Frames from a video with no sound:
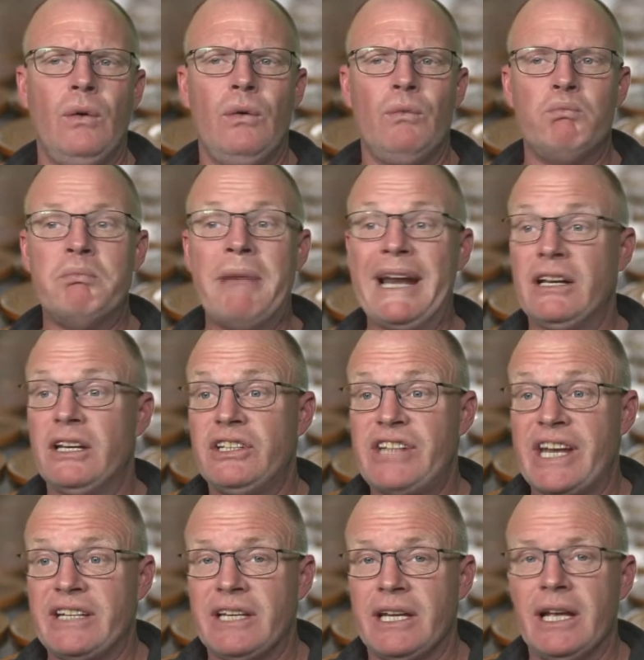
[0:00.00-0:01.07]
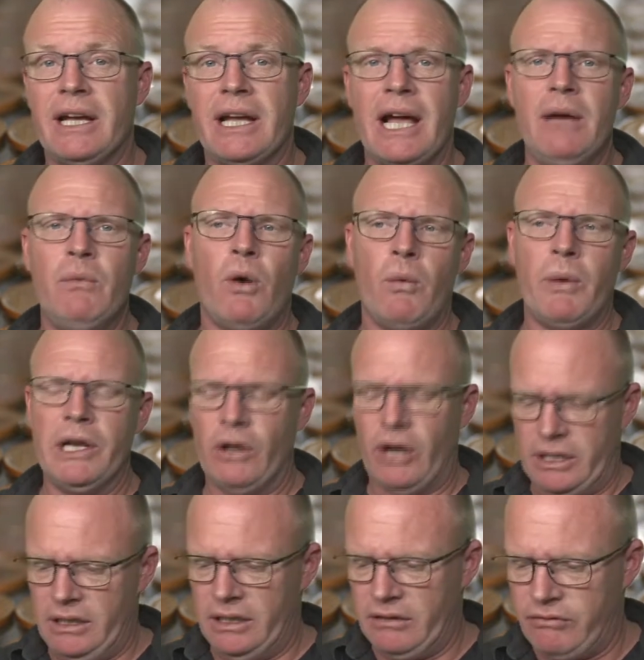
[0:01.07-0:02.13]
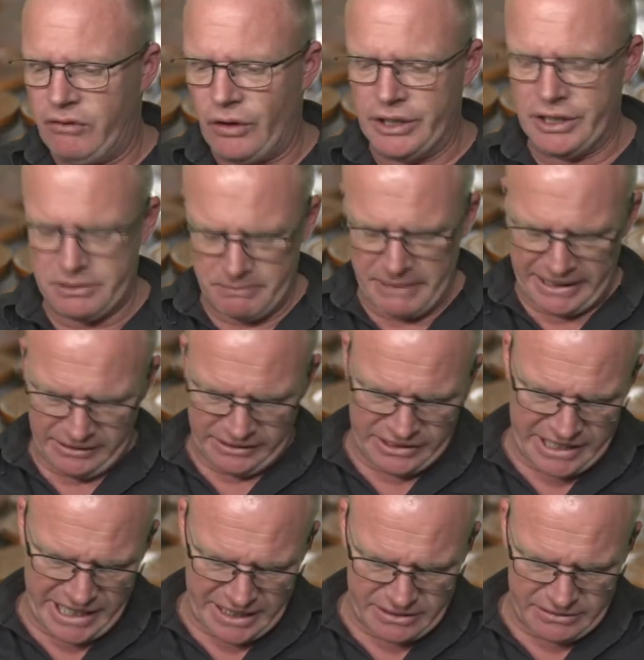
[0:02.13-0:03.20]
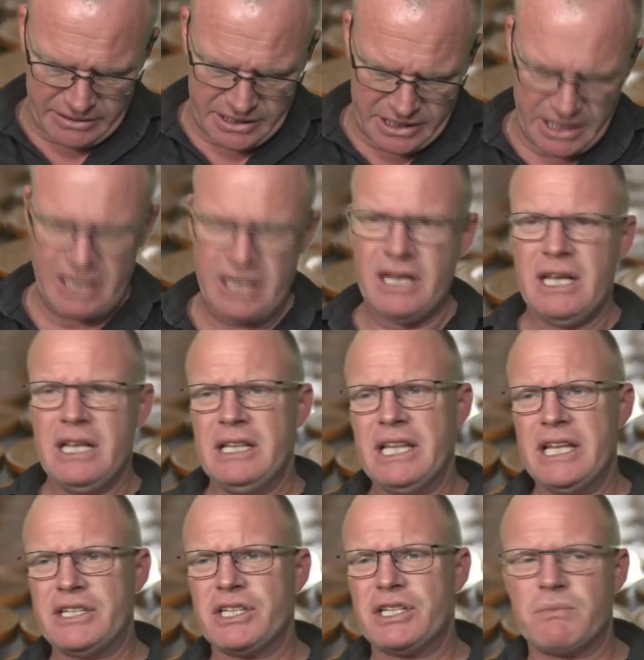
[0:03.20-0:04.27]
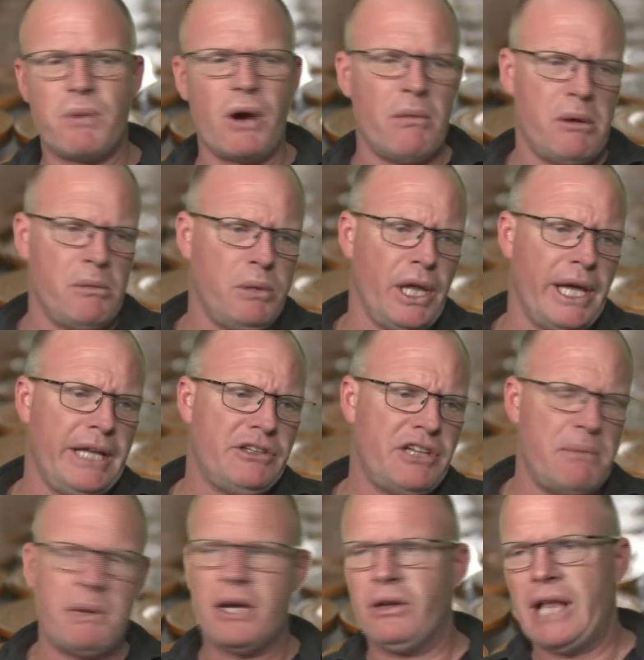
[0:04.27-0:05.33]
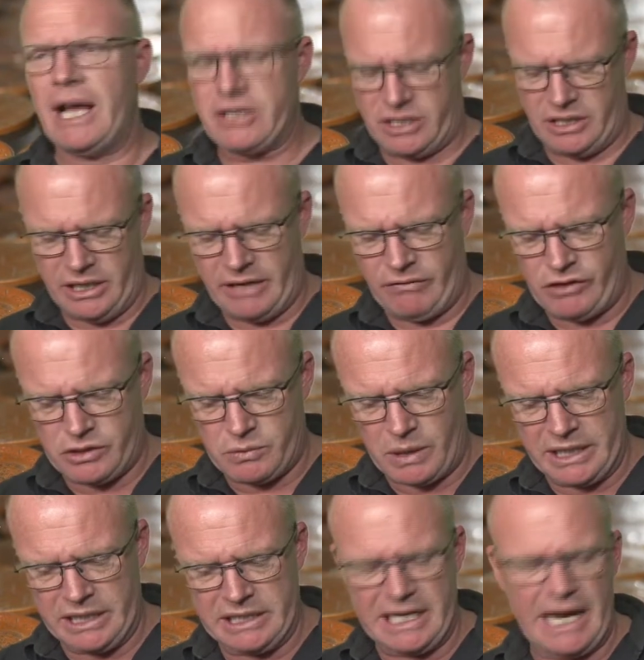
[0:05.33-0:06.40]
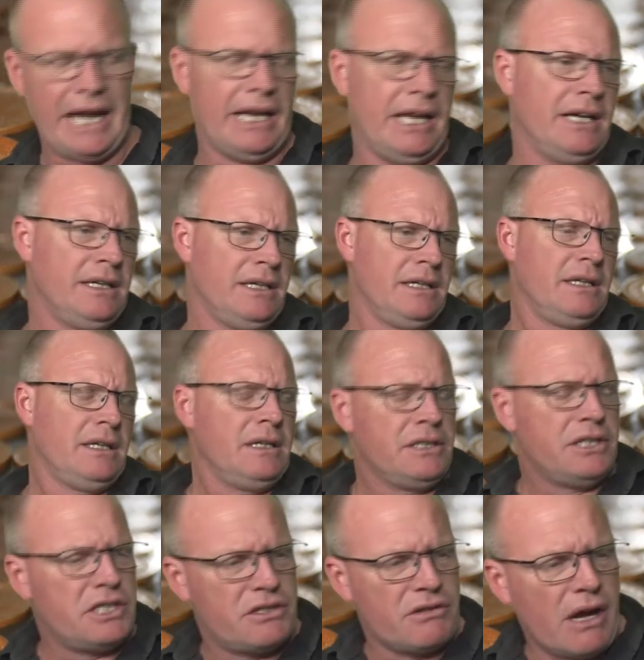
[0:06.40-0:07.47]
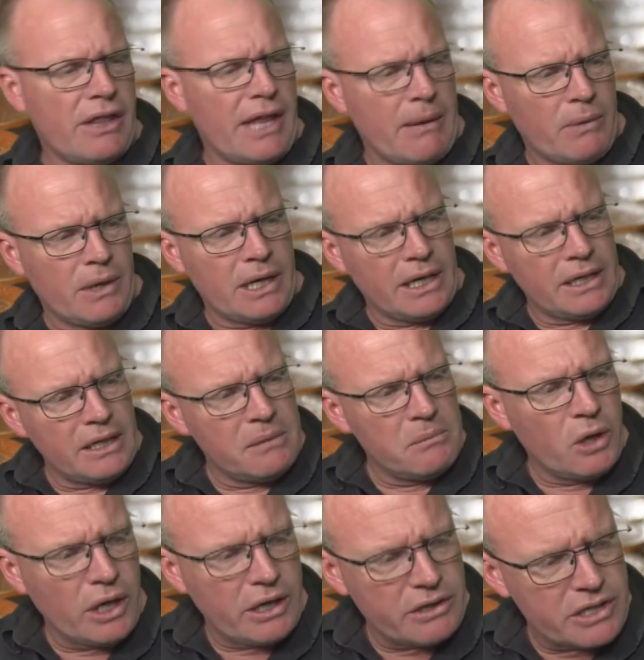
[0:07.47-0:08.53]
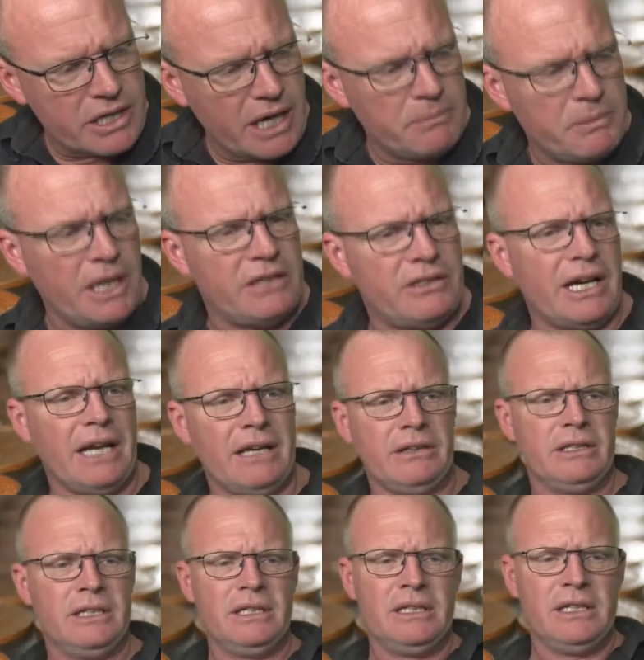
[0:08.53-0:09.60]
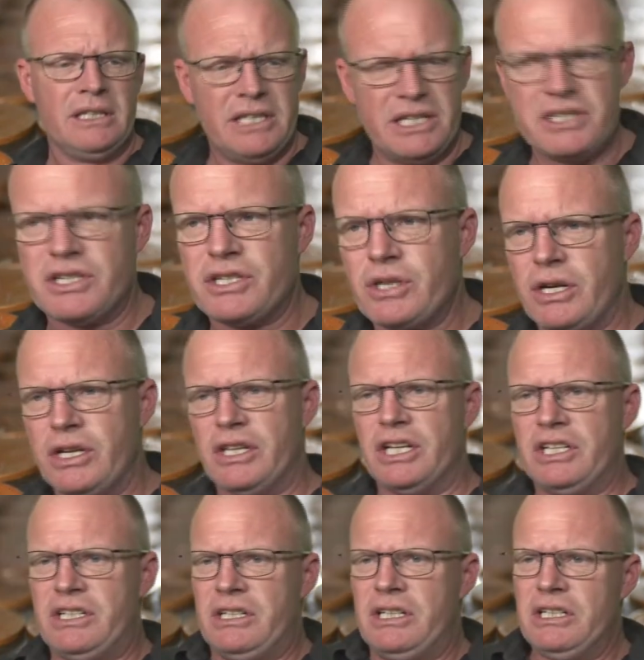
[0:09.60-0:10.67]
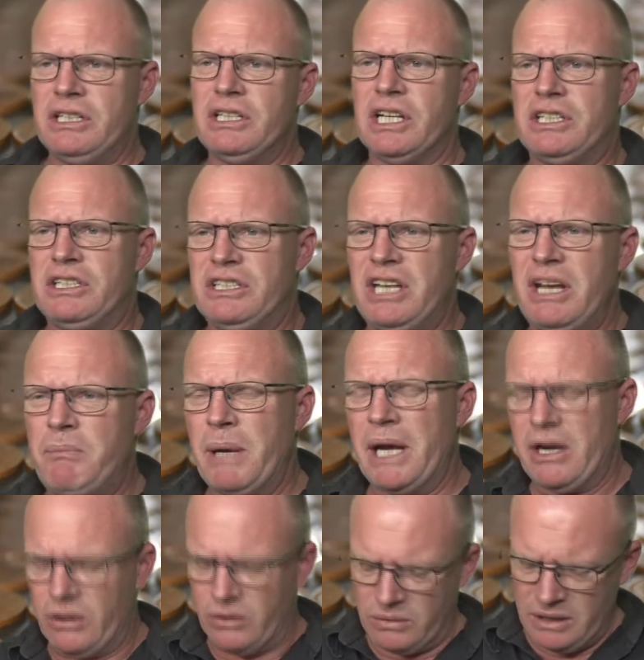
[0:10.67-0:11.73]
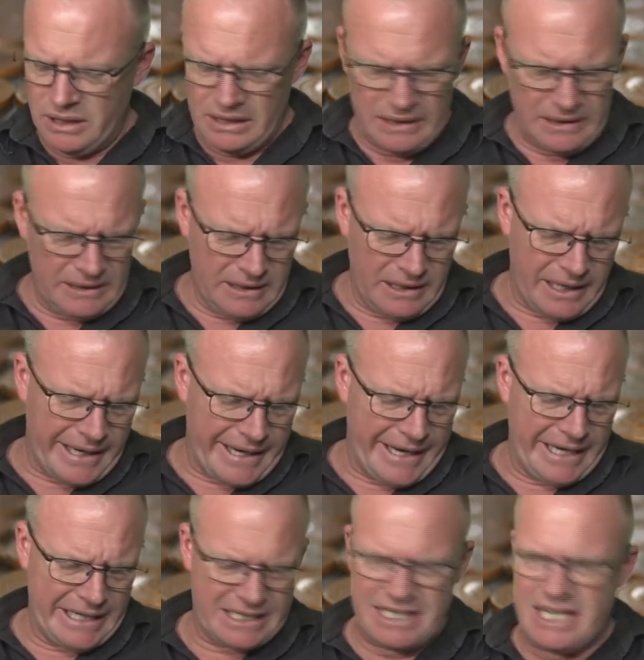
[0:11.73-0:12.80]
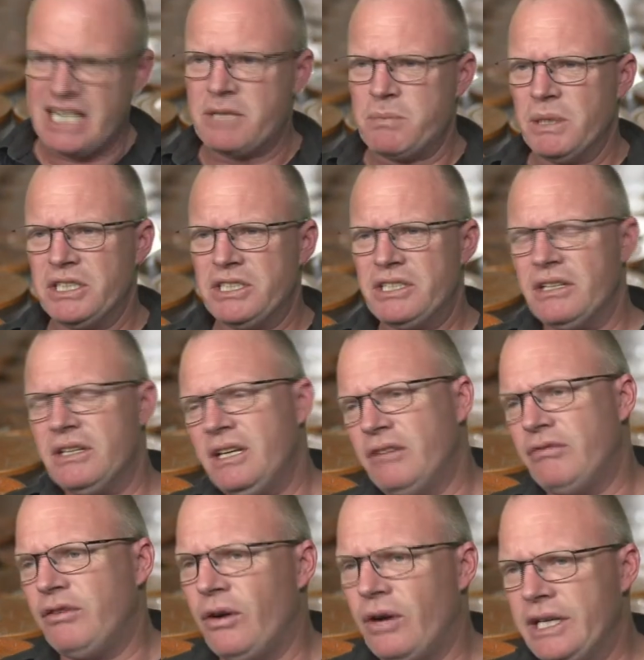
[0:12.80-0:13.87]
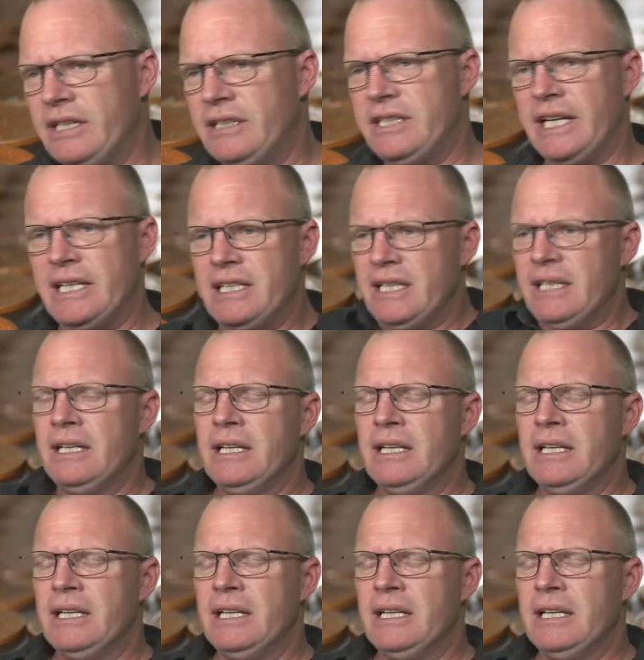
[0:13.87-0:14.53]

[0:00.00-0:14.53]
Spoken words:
metal detectors, okay? What we're likely to find as metal detectors. And this is probably typical. Actually, I'll give this one to Taylor. Just throw that one under the microscope there, Taylor. This is sort of the typical sixpence you find detecting.